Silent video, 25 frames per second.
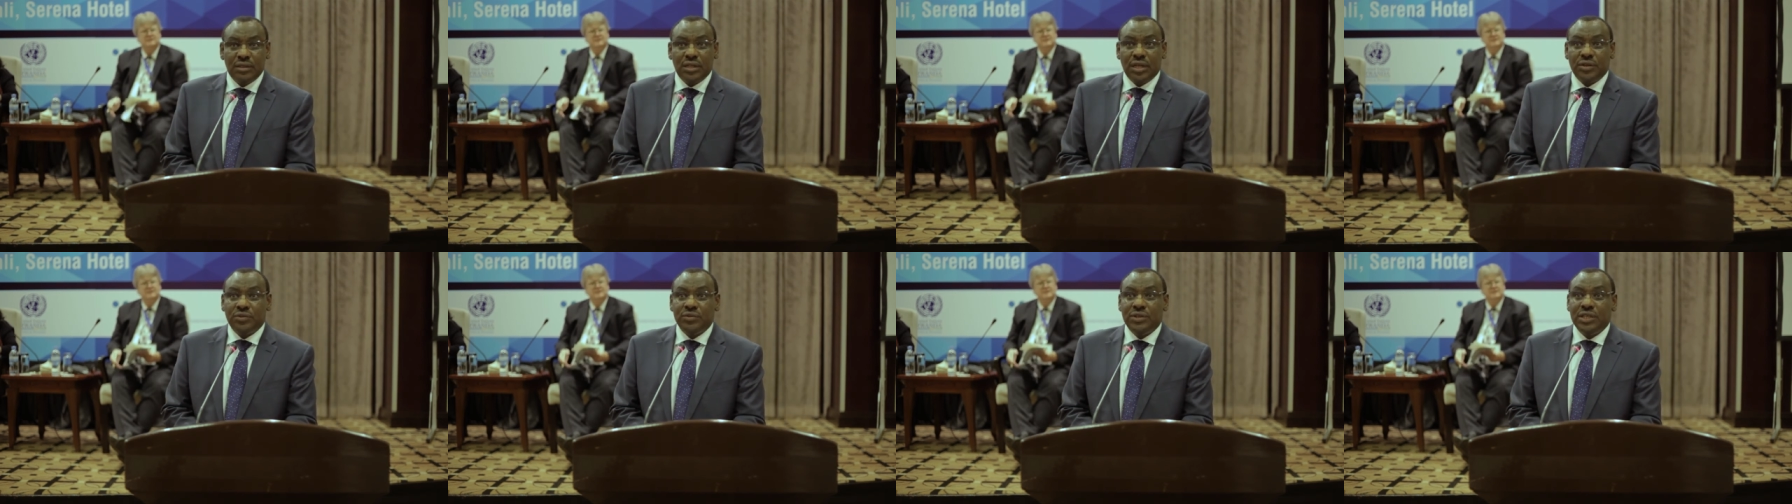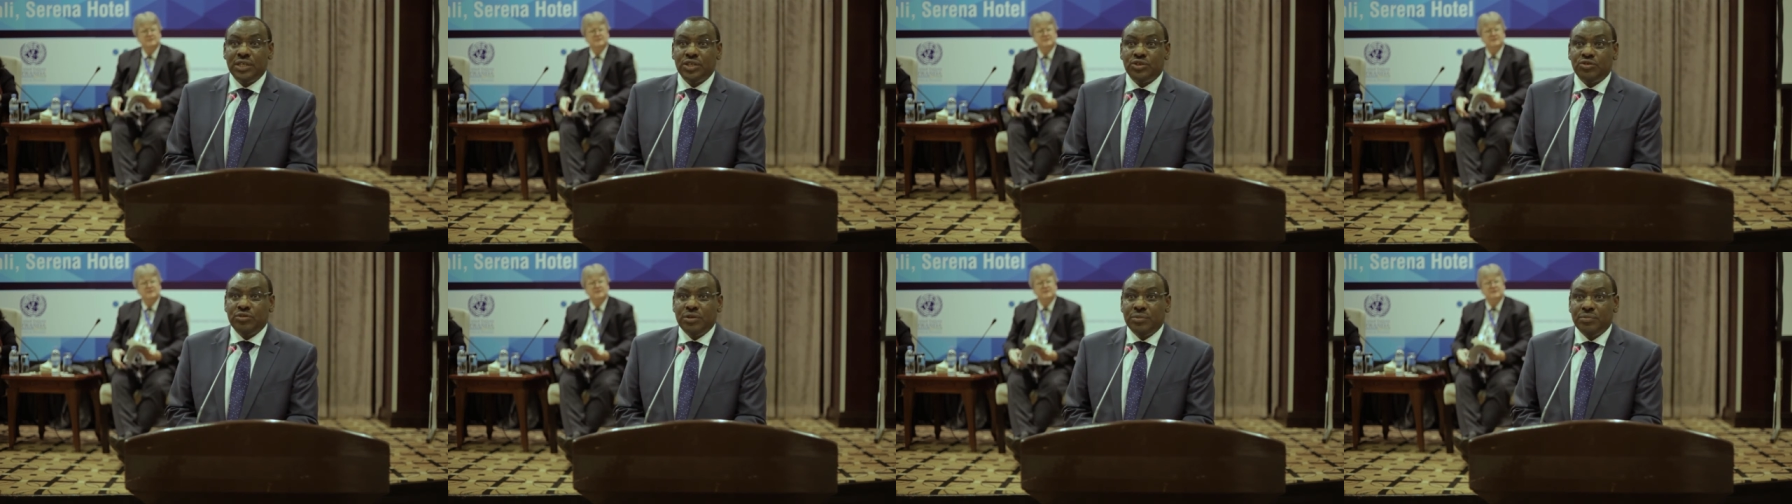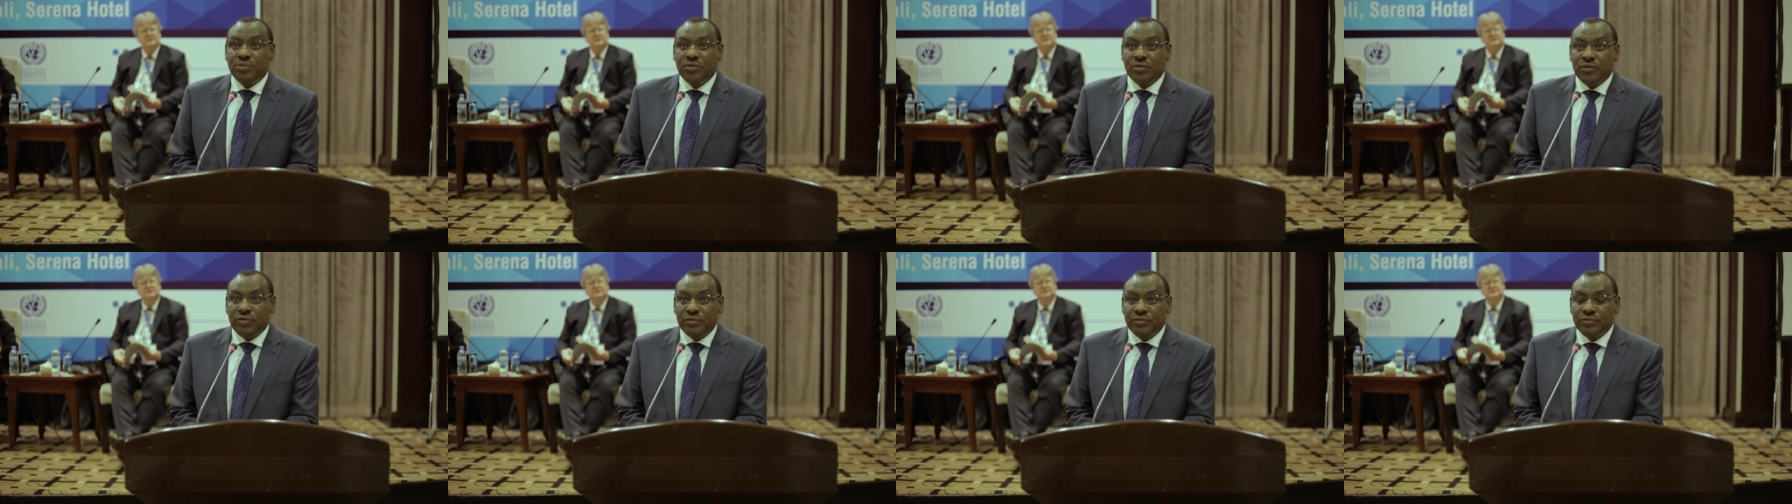that we need to
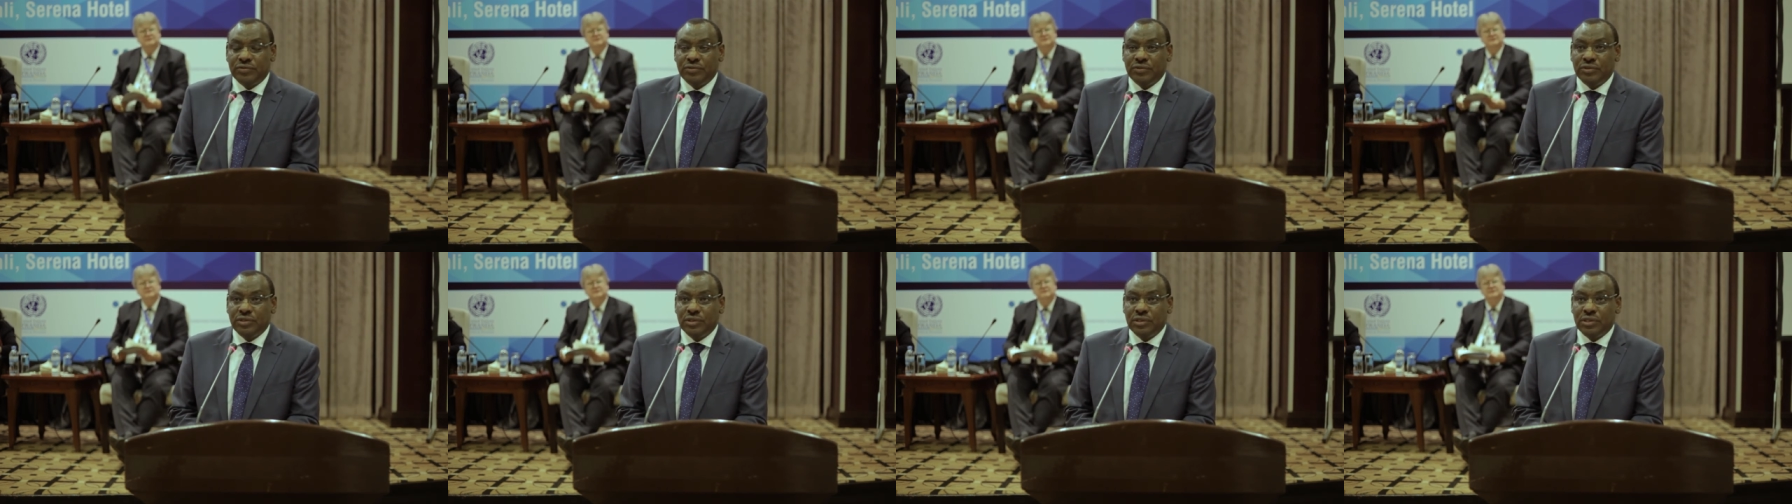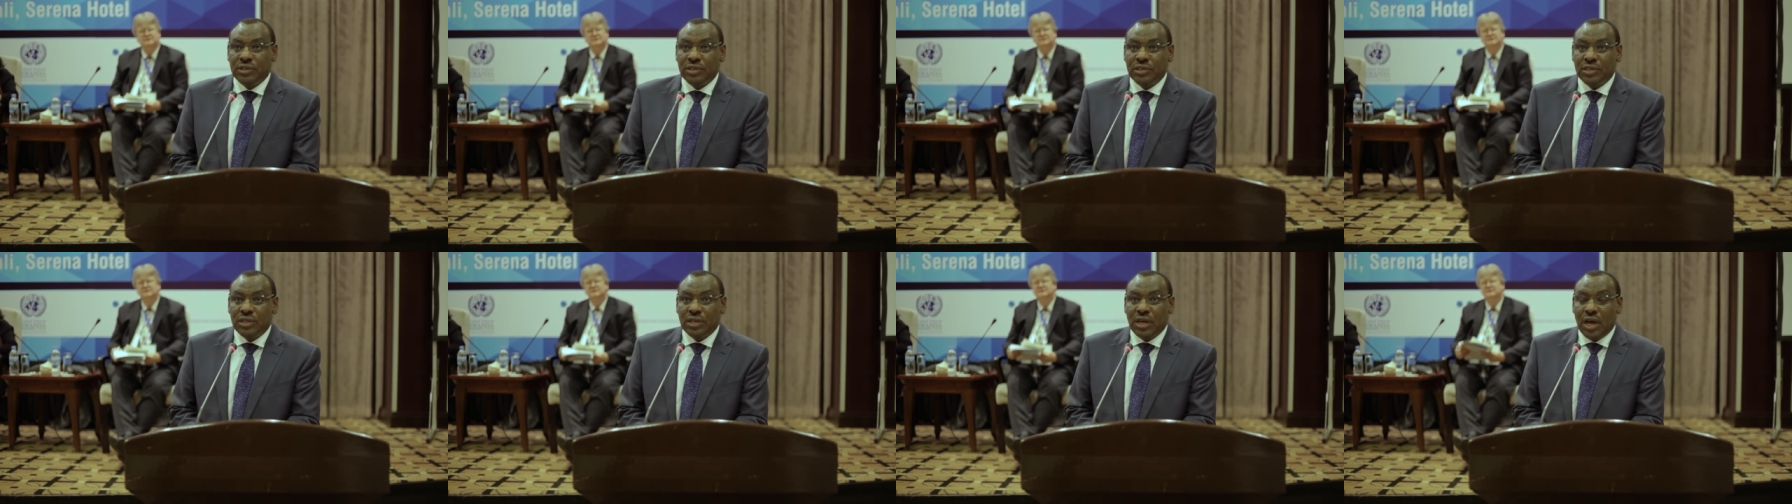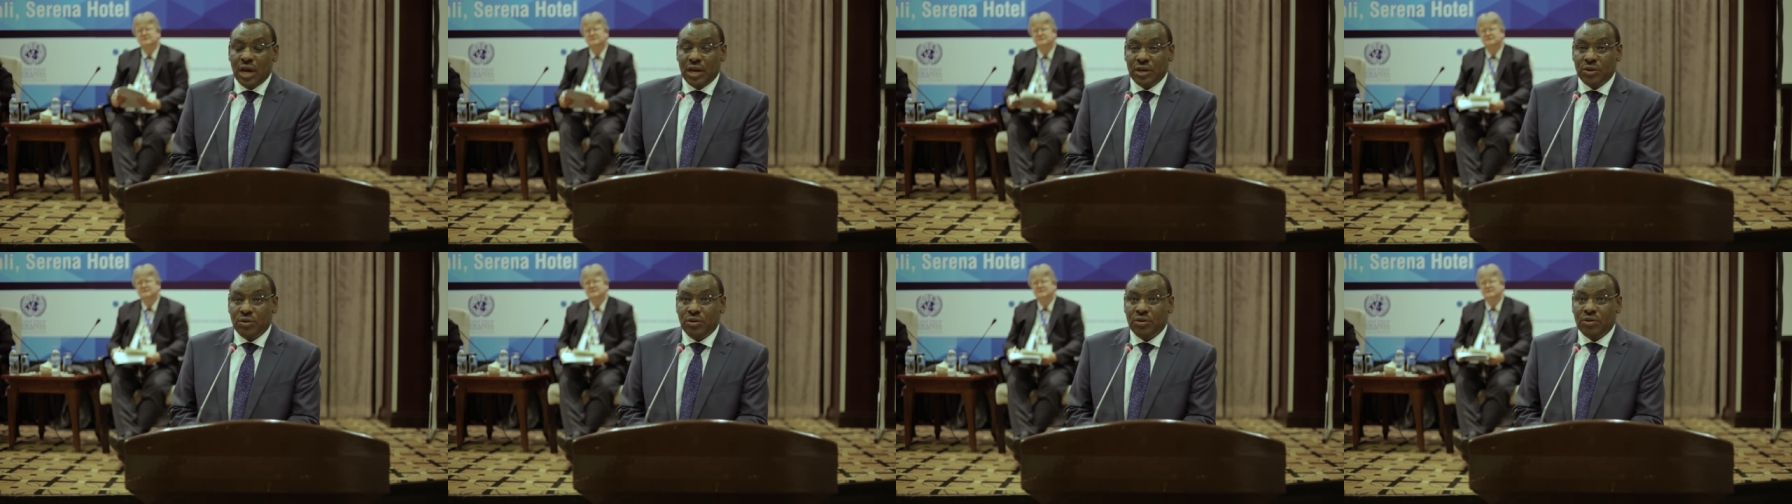improve,
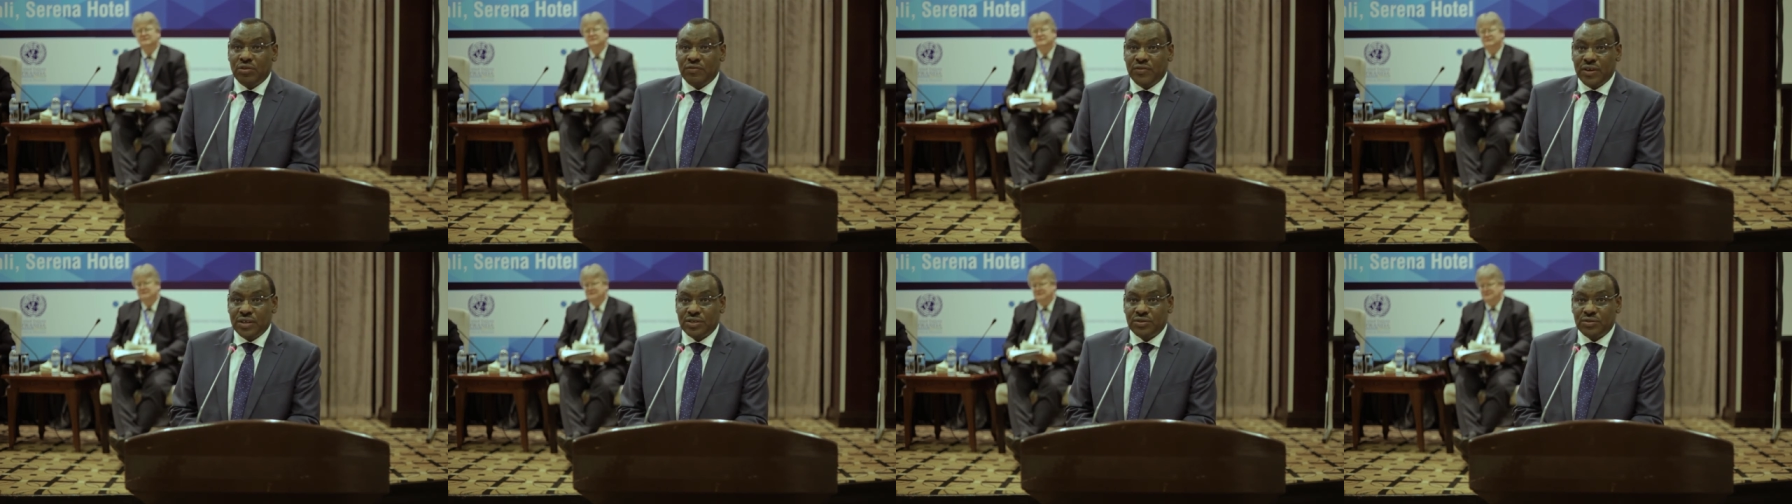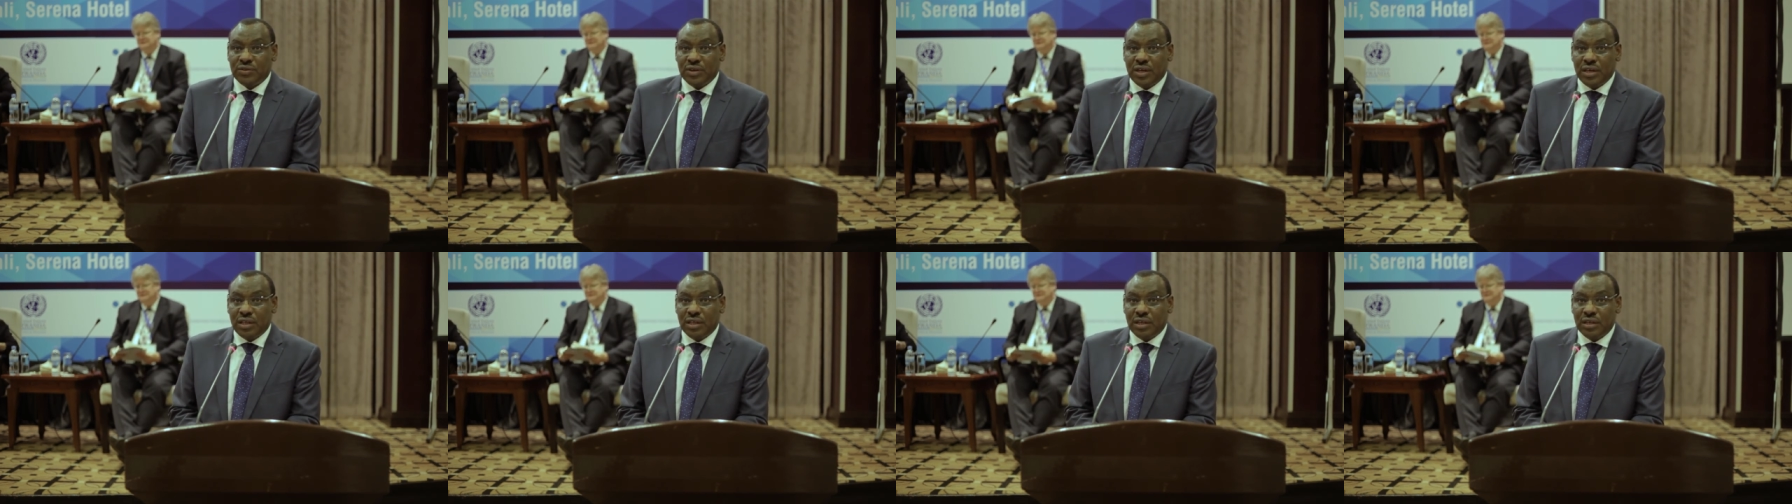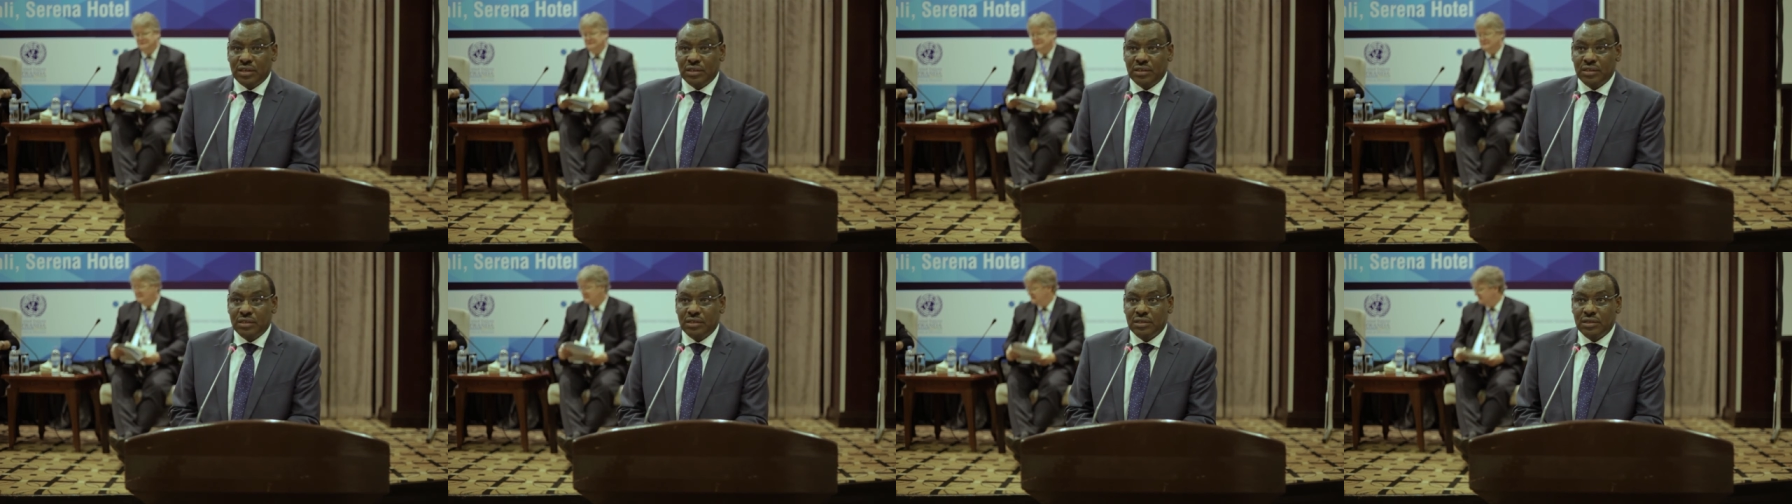and all of us
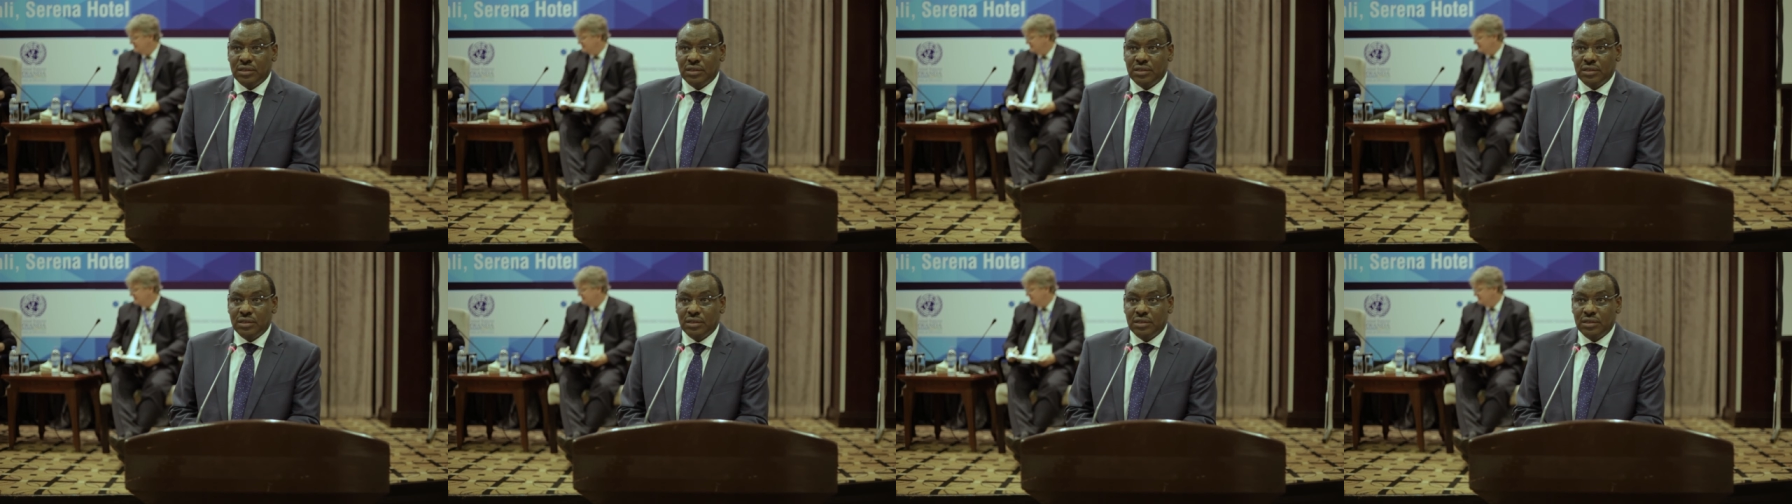together,